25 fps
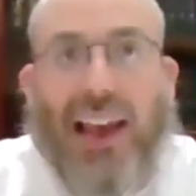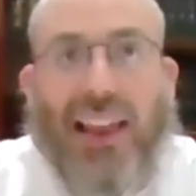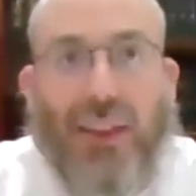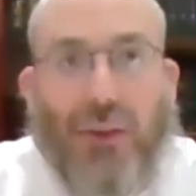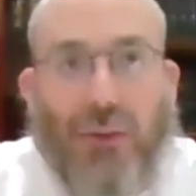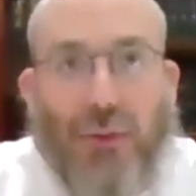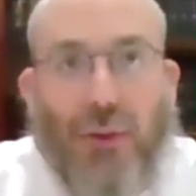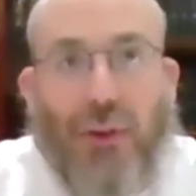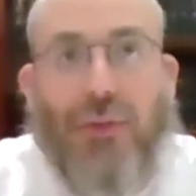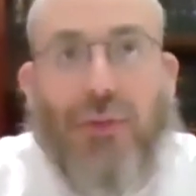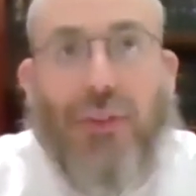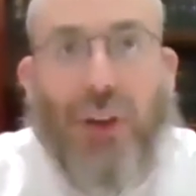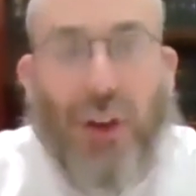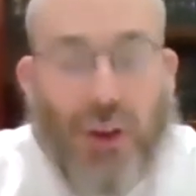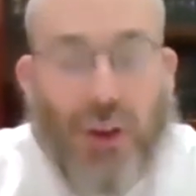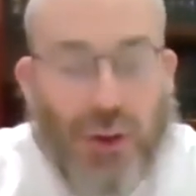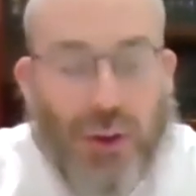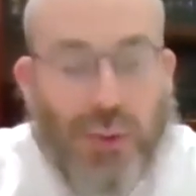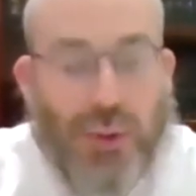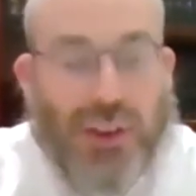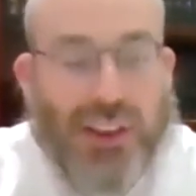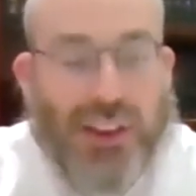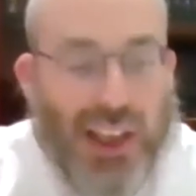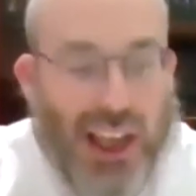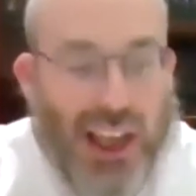And the
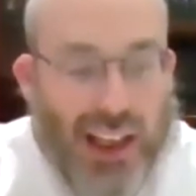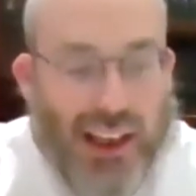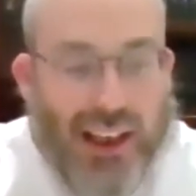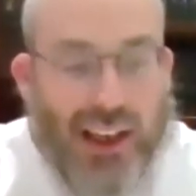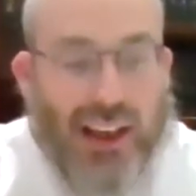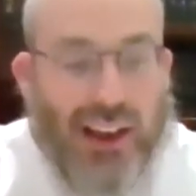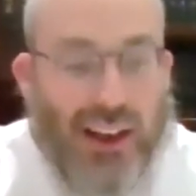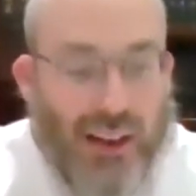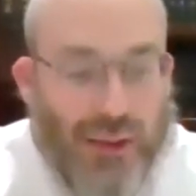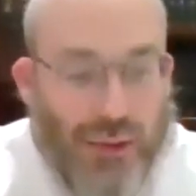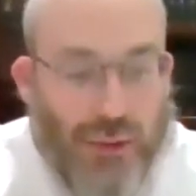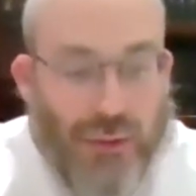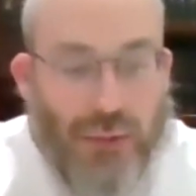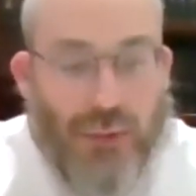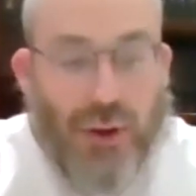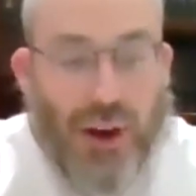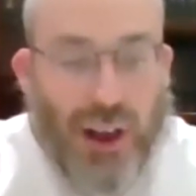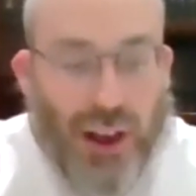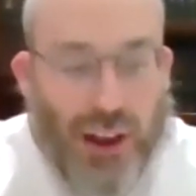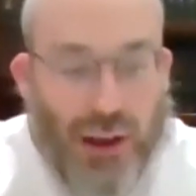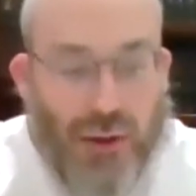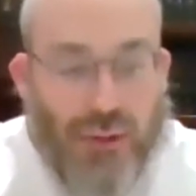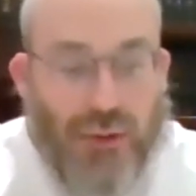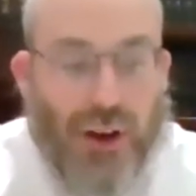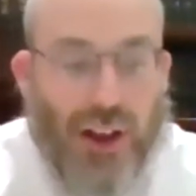revolt was getting
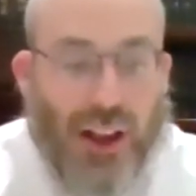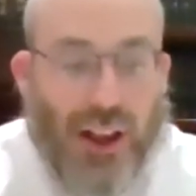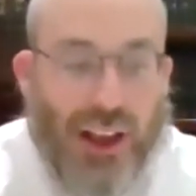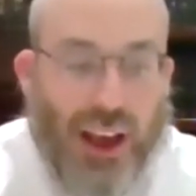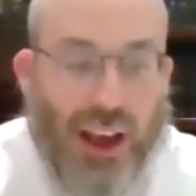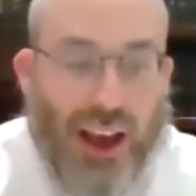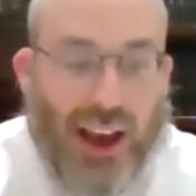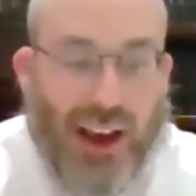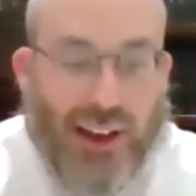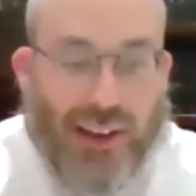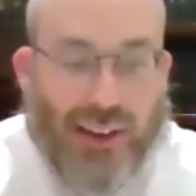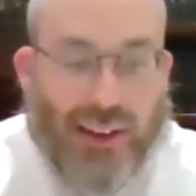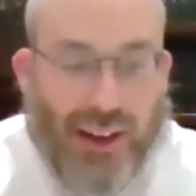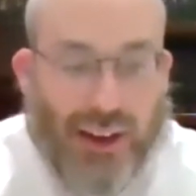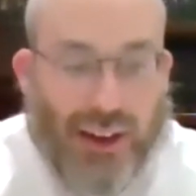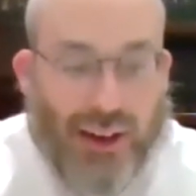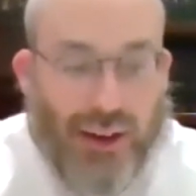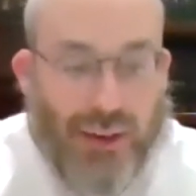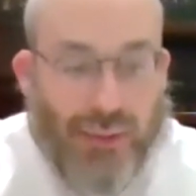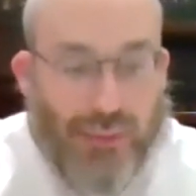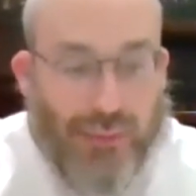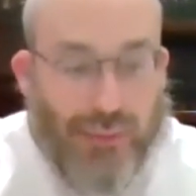really, really hectic.